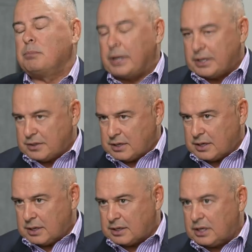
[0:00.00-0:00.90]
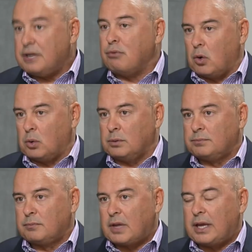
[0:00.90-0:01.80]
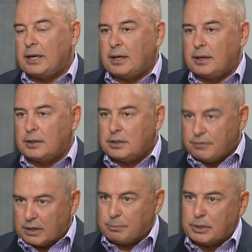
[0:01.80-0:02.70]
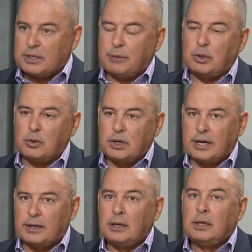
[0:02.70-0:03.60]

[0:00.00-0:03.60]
plays a key role in development that we're looking at,